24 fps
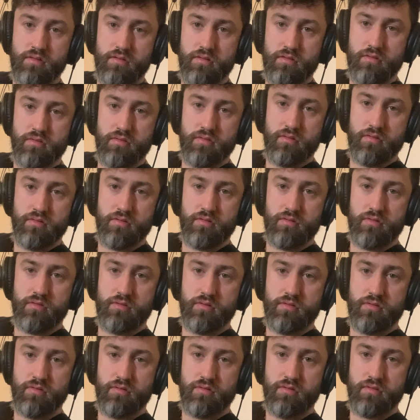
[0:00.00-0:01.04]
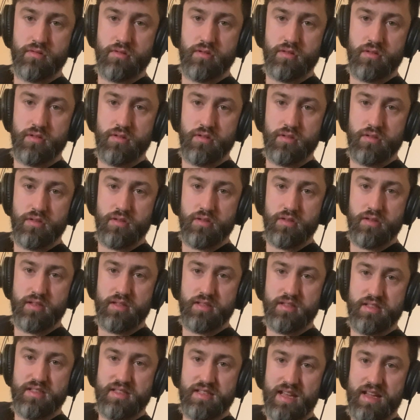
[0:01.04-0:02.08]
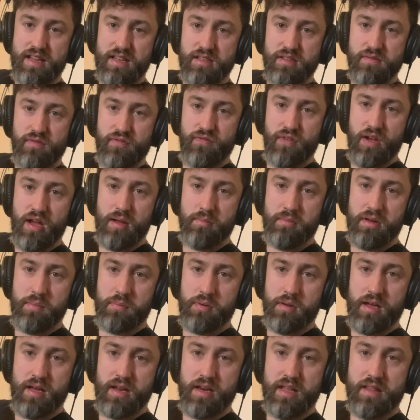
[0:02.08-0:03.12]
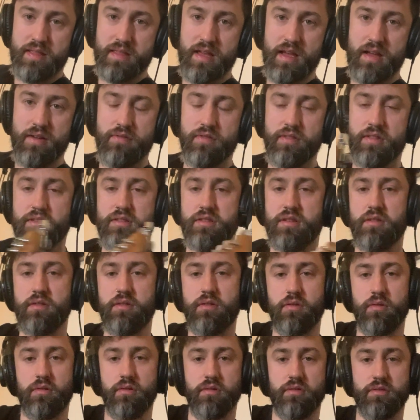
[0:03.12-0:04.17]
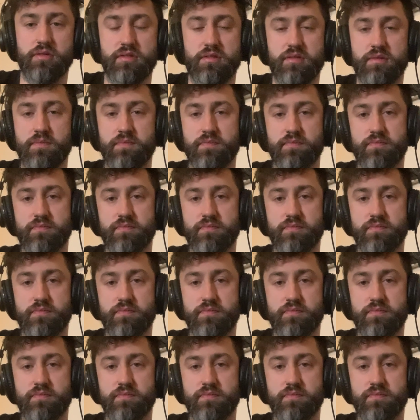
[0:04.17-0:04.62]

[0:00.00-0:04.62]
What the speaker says: It stays firmly planted there for the two chords.